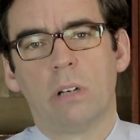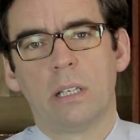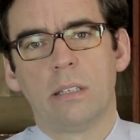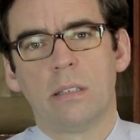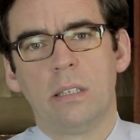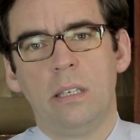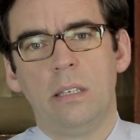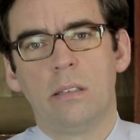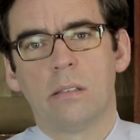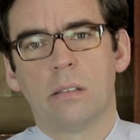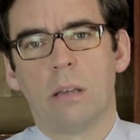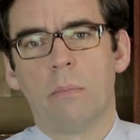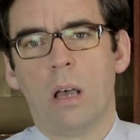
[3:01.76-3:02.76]
1c
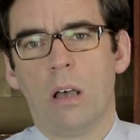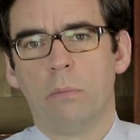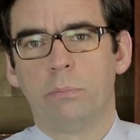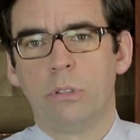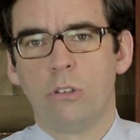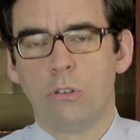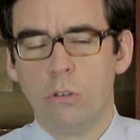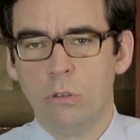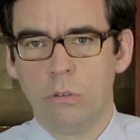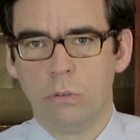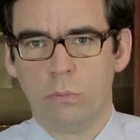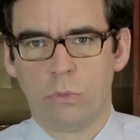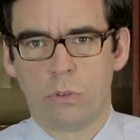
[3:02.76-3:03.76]
somehow
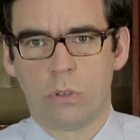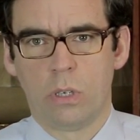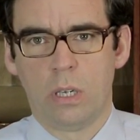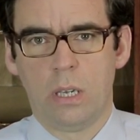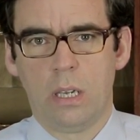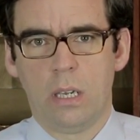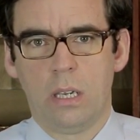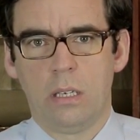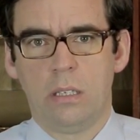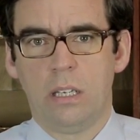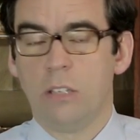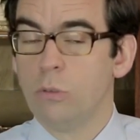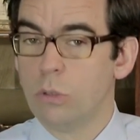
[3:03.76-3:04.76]
presumes
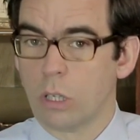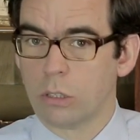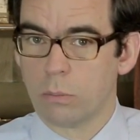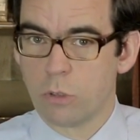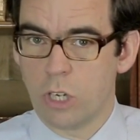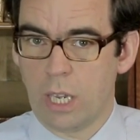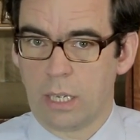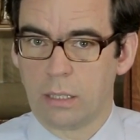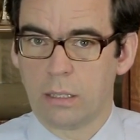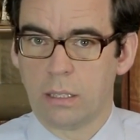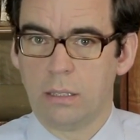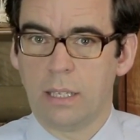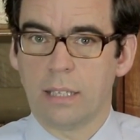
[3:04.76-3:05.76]
they do not
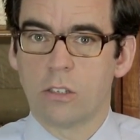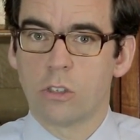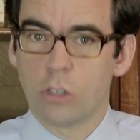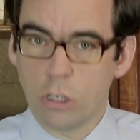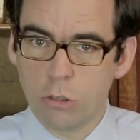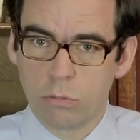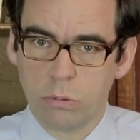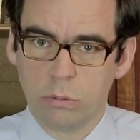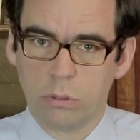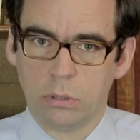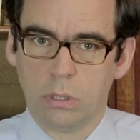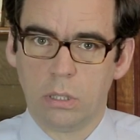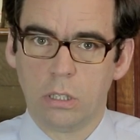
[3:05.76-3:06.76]
object that such
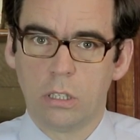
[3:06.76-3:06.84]
rule,